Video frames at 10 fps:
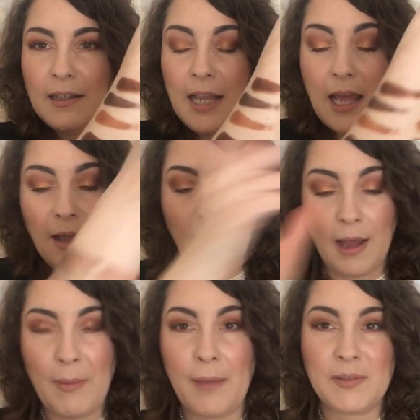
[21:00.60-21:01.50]
Yeah,
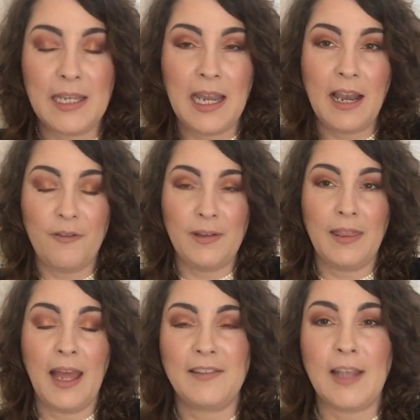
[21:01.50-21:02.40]
I'm absolutely loving
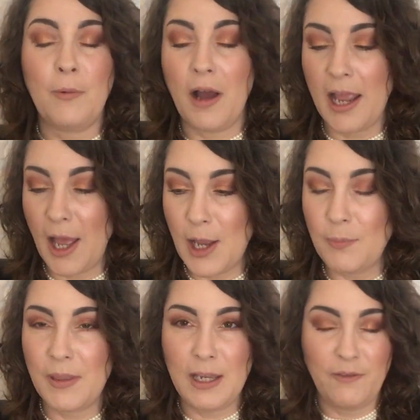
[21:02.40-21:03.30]
that. So I
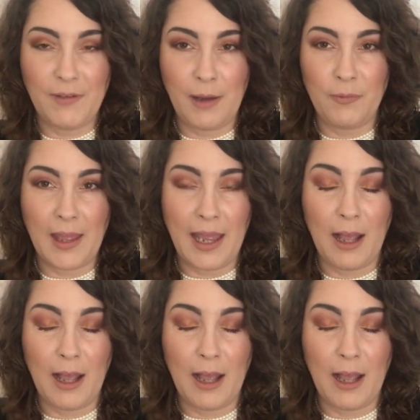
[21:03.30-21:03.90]
hope that you found that